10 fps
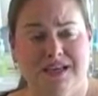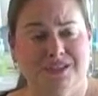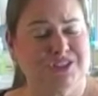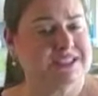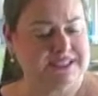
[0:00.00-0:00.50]

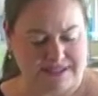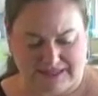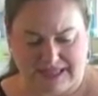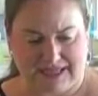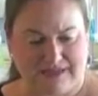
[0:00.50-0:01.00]
she
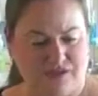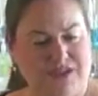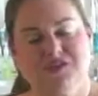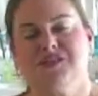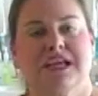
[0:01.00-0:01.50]
didn't let
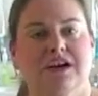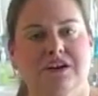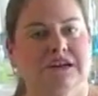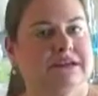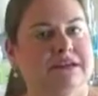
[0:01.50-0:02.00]
things scare
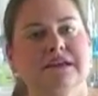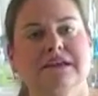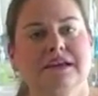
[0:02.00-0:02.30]
her.